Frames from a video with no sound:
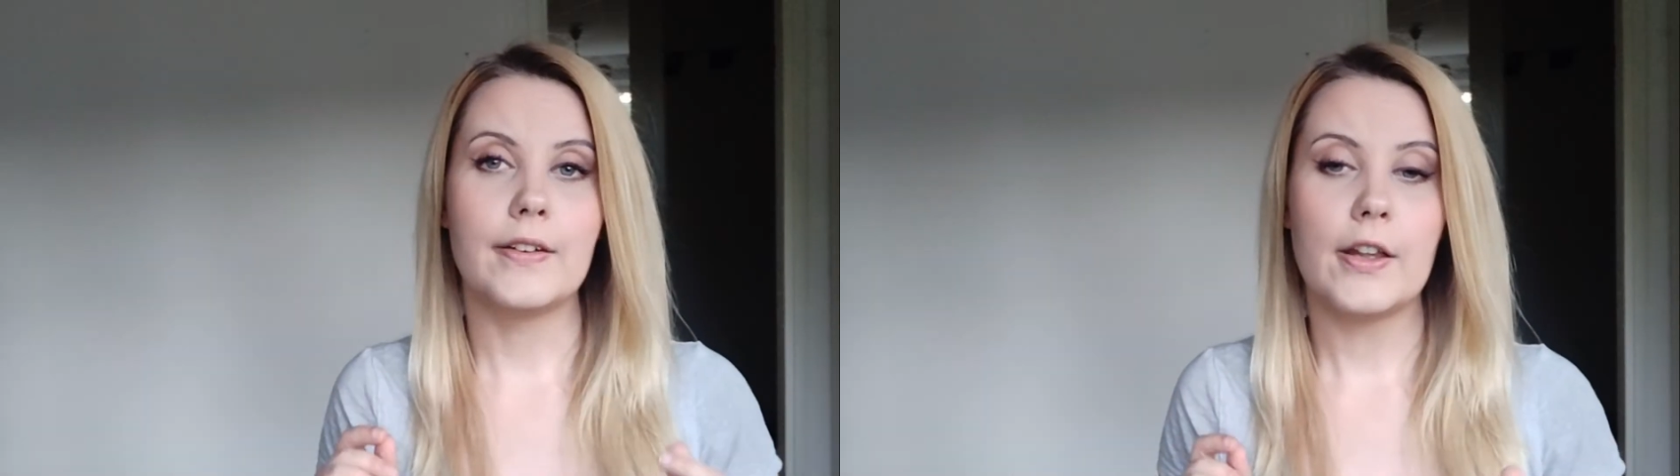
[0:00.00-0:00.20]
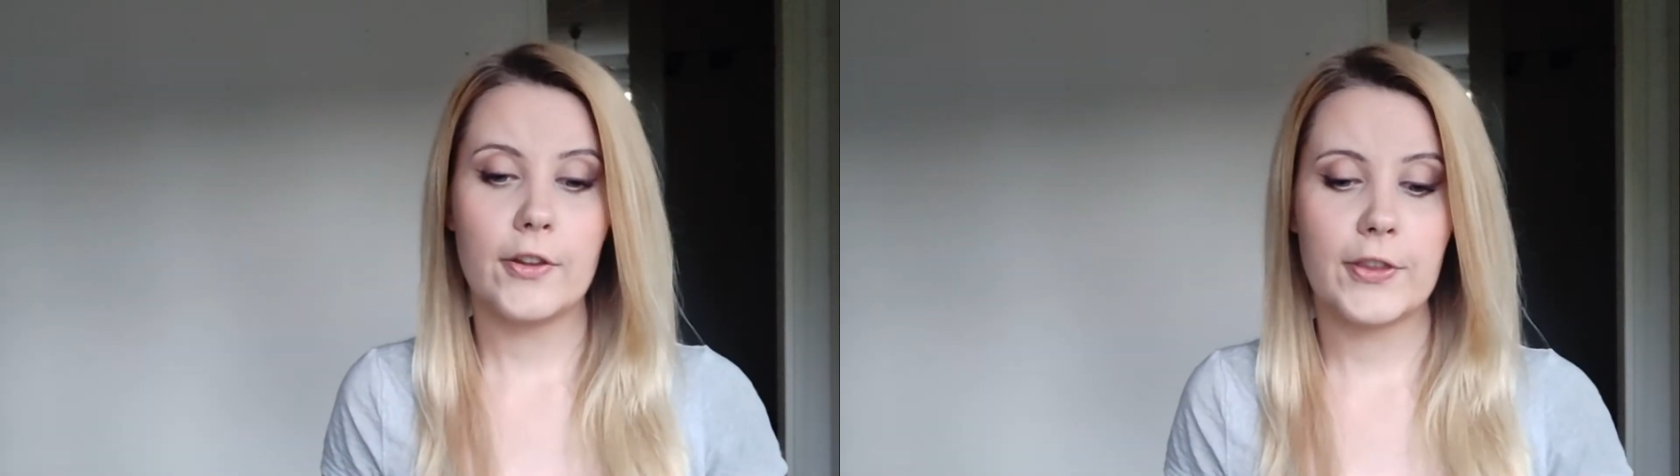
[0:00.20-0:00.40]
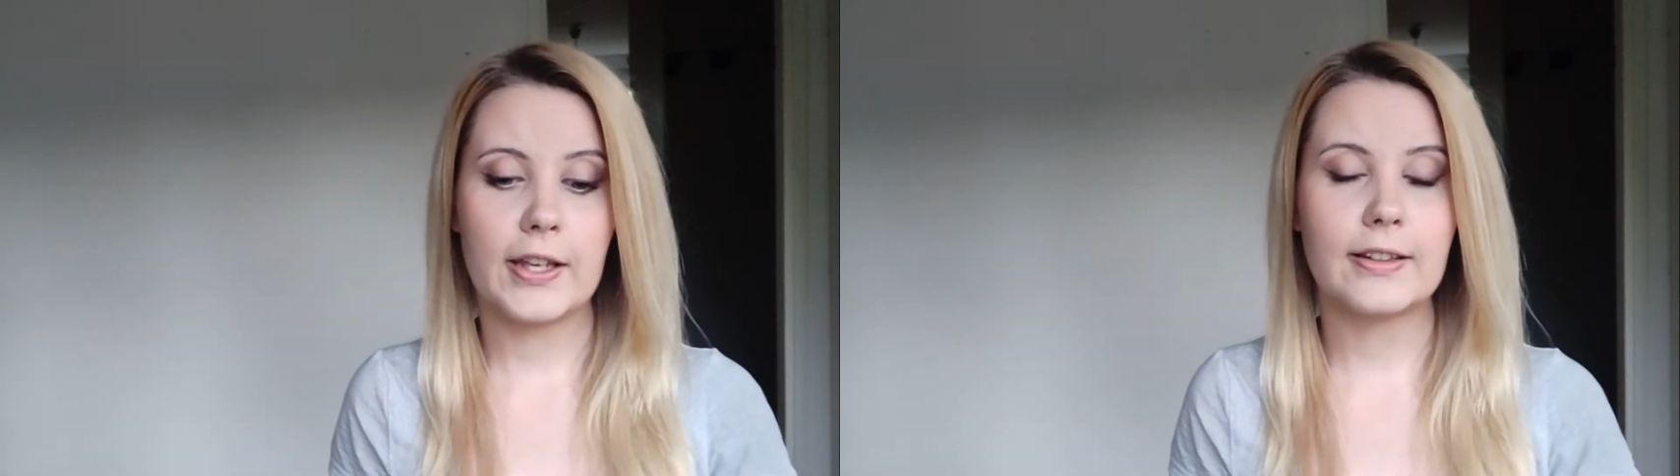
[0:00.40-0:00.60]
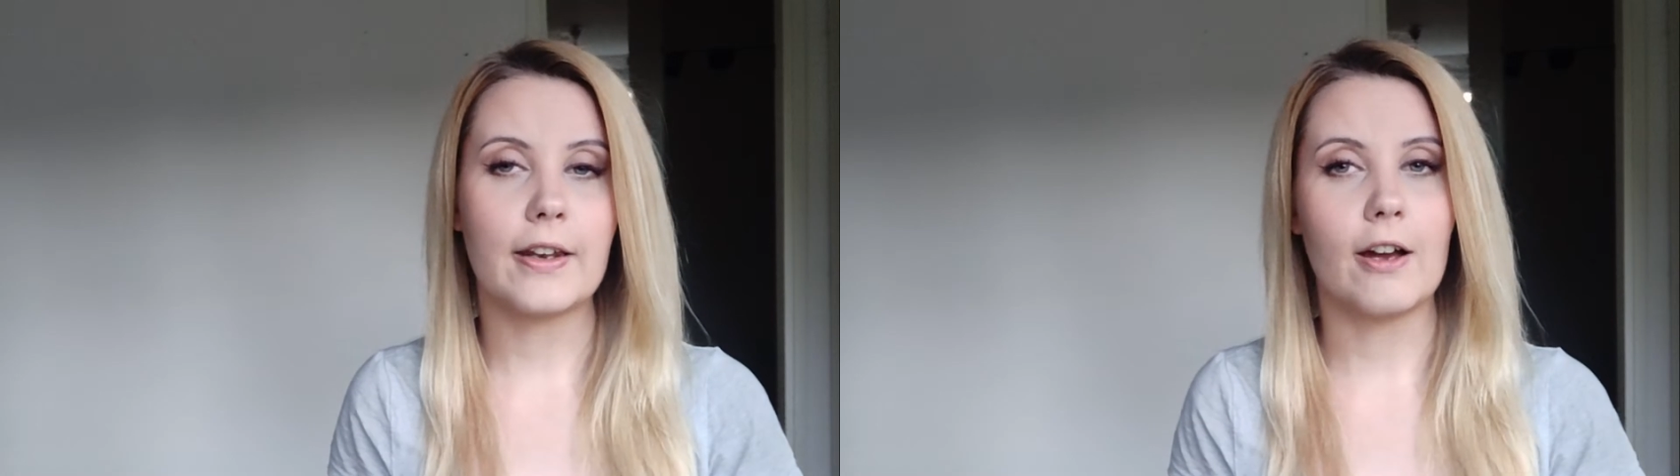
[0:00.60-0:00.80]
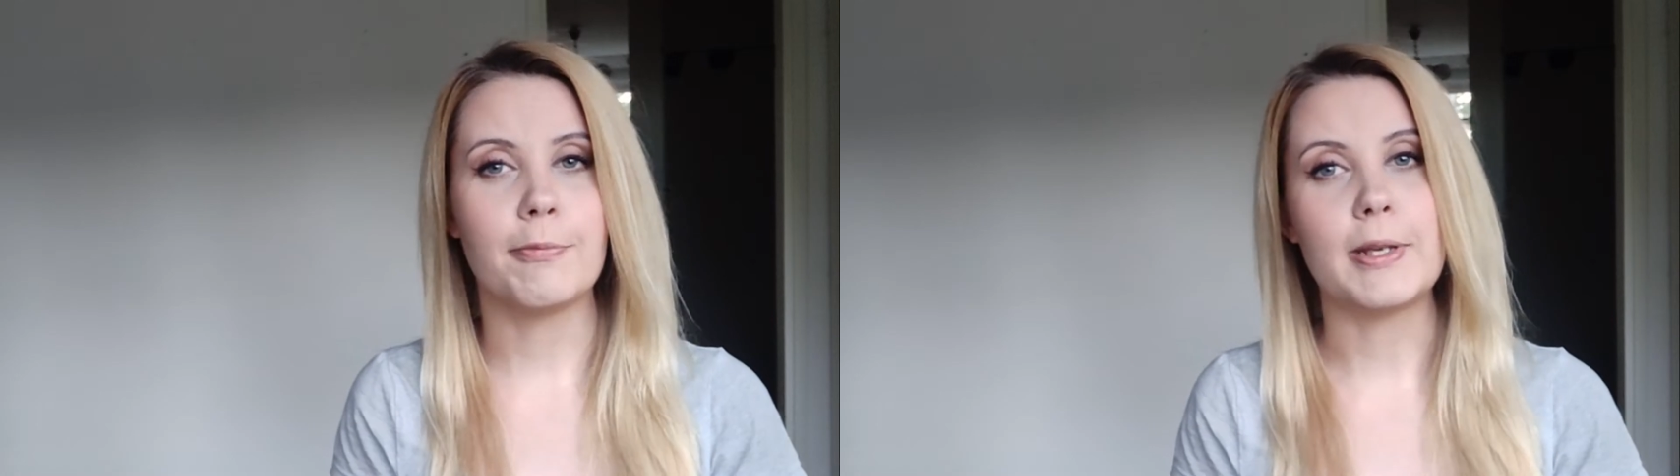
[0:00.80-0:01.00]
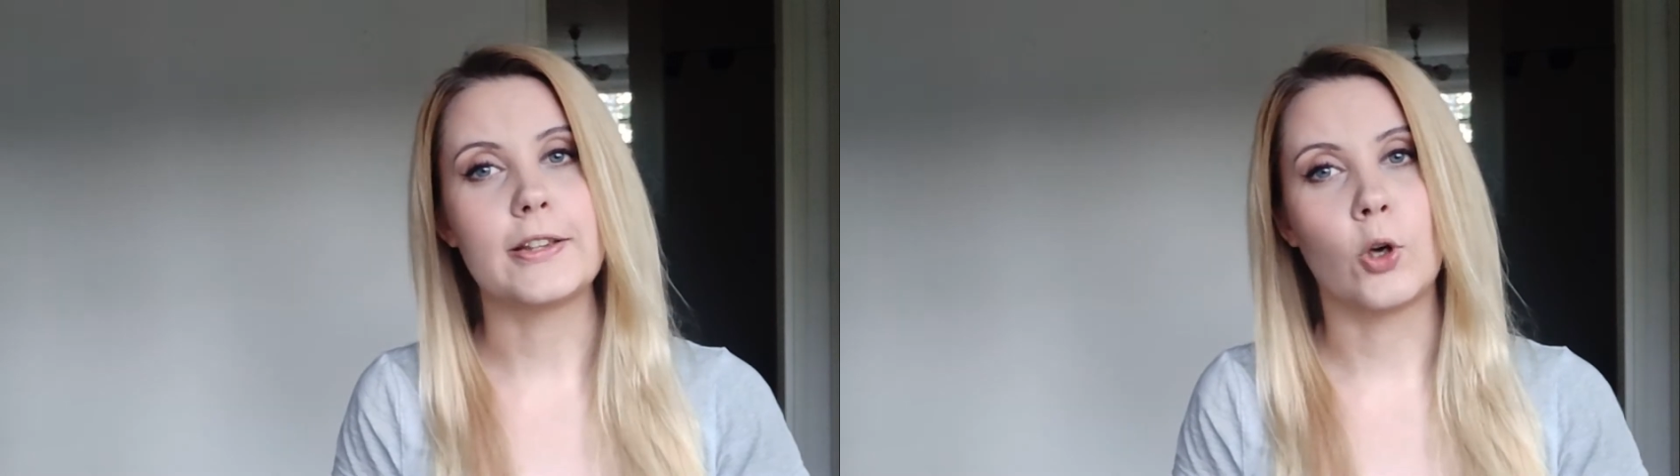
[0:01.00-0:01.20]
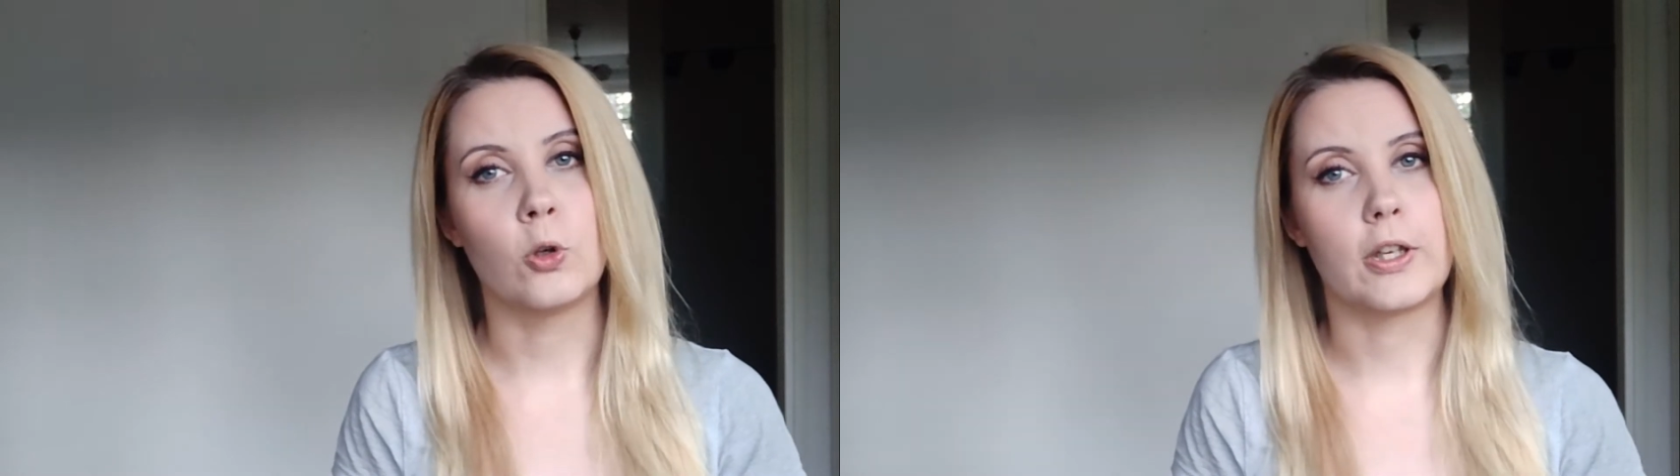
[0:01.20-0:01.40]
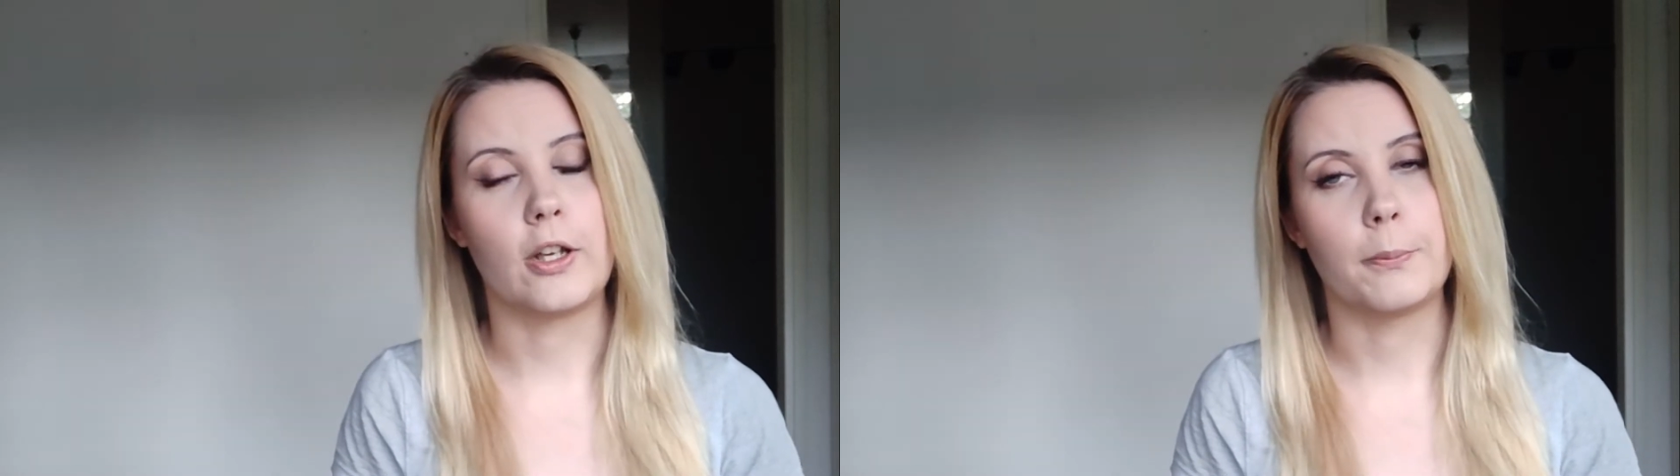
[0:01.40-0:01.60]
Another thing that I've been
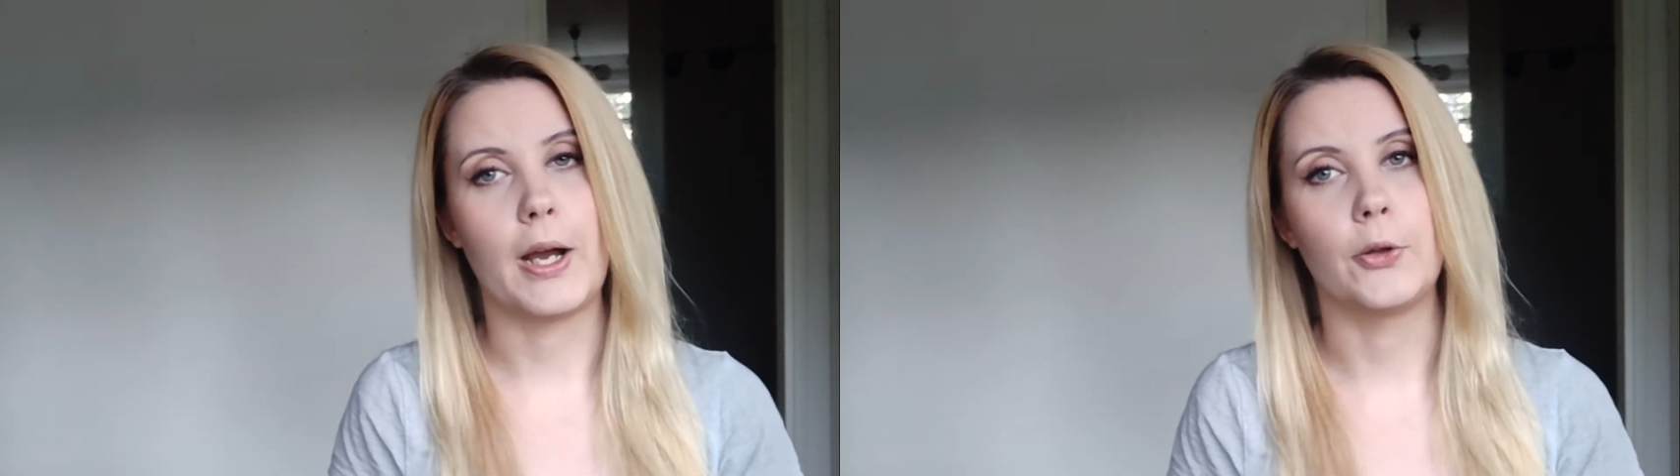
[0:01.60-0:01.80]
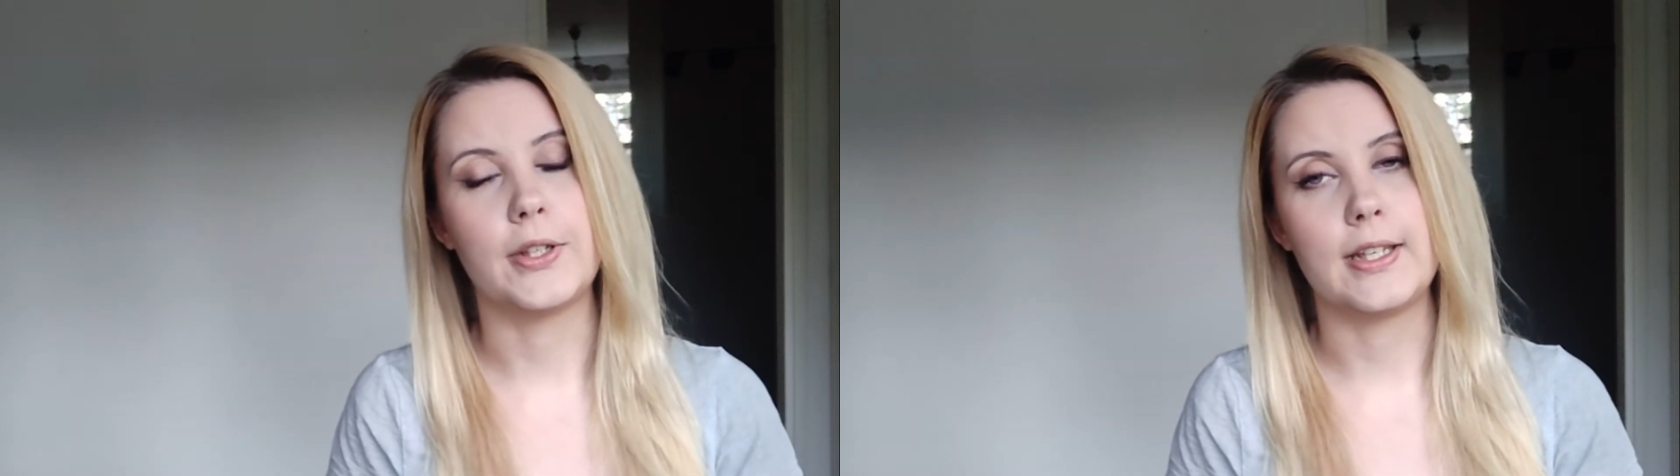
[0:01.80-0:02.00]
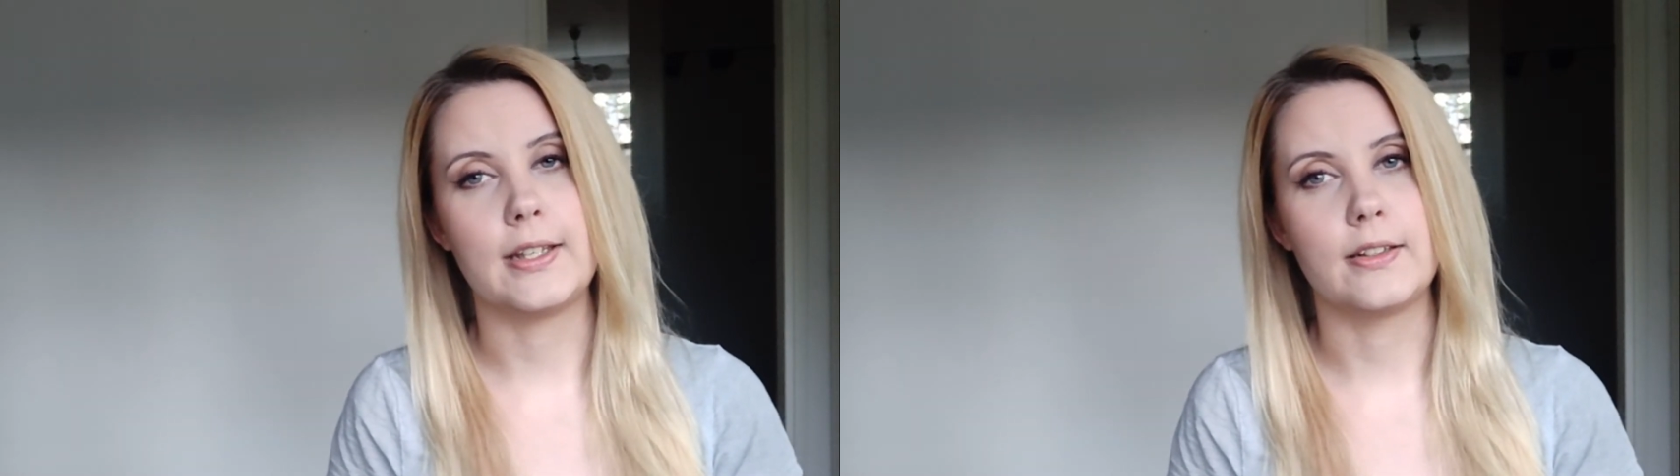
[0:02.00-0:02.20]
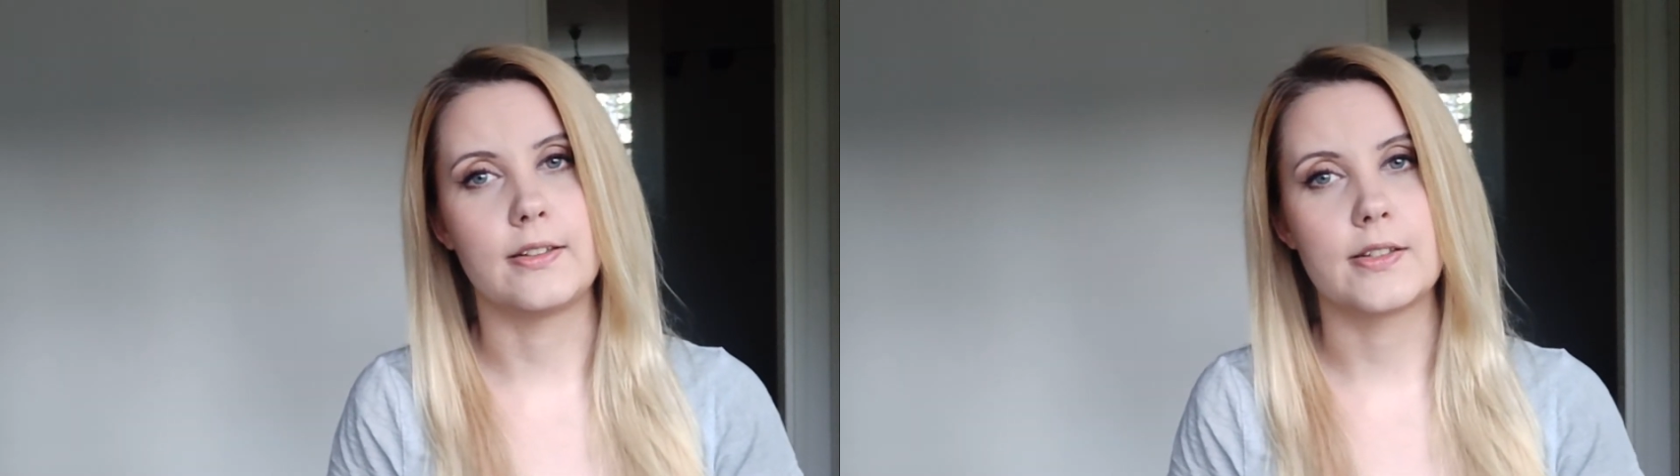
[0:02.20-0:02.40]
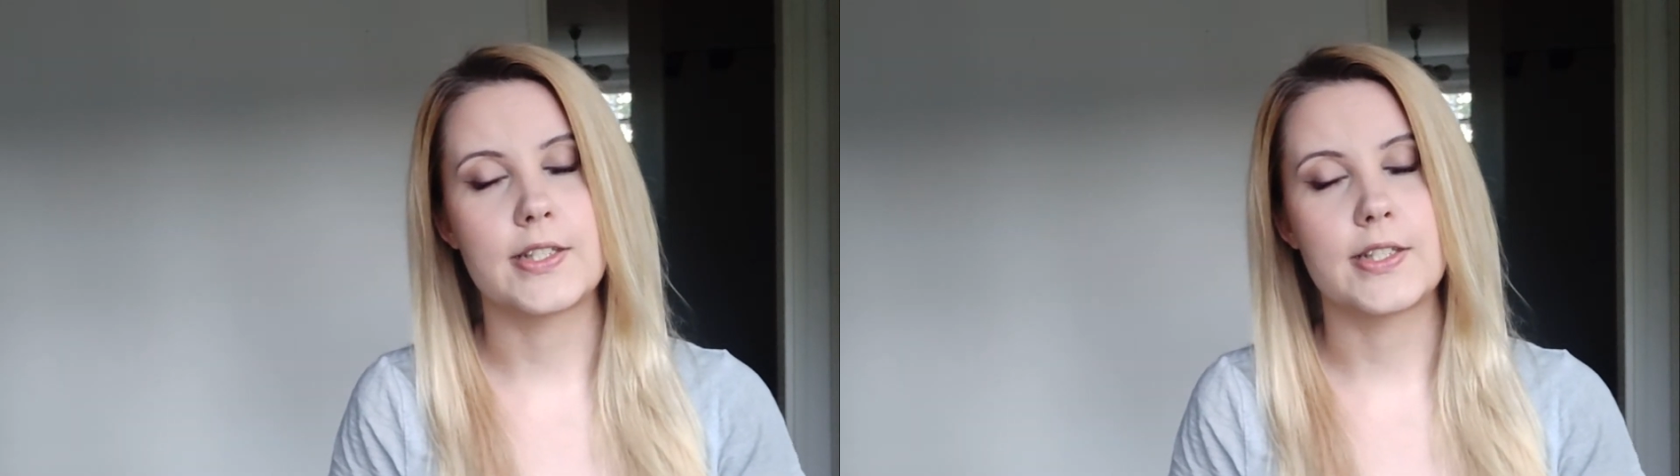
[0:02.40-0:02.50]
talking about in